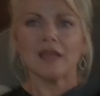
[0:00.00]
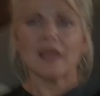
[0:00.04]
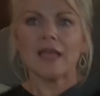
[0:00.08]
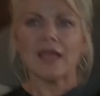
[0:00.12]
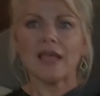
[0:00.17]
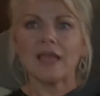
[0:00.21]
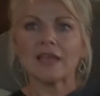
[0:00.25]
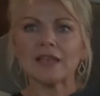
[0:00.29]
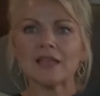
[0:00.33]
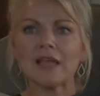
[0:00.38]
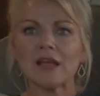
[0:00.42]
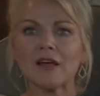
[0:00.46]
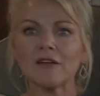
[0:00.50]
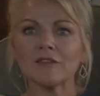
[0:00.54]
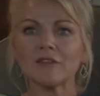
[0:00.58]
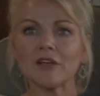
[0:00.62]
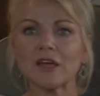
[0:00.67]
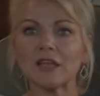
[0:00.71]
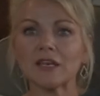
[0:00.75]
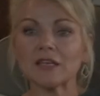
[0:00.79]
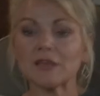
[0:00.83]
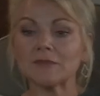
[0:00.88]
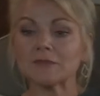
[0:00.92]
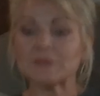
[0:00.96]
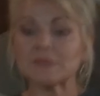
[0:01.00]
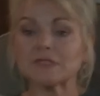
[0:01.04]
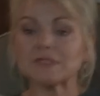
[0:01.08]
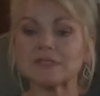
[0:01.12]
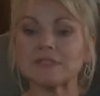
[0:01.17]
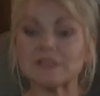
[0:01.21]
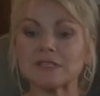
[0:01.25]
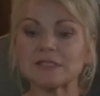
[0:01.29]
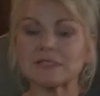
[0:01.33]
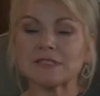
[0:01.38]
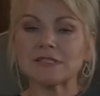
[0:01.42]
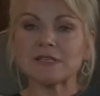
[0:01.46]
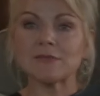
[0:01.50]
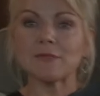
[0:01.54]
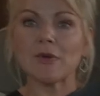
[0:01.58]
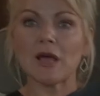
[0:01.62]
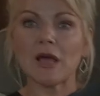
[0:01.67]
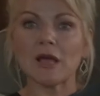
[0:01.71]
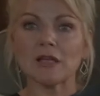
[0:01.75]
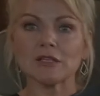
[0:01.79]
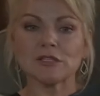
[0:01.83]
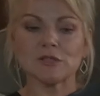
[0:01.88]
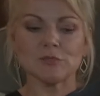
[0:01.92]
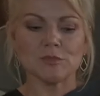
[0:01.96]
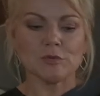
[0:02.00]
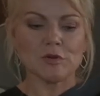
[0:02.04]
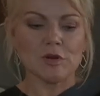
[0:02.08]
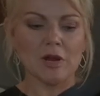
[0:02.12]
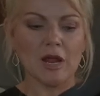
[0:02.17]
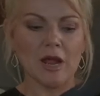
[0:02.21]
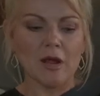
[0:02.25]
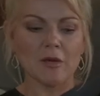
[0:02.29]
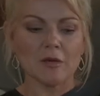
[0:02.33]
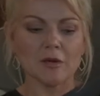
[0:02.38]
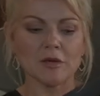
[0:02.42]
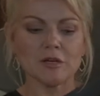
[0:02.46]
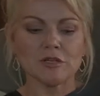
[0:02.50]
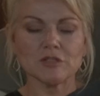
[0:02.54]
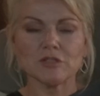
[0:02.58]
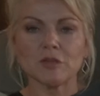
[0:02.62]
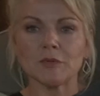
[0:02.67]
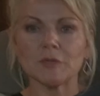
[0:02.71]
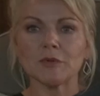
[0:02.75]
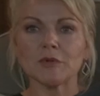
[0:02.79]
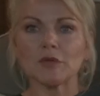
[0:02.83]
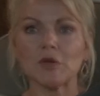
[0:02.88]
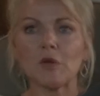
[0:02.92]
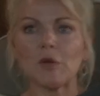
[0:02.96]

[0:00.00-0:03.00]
And now I've got up to 60 miles per hour, so I'm going to go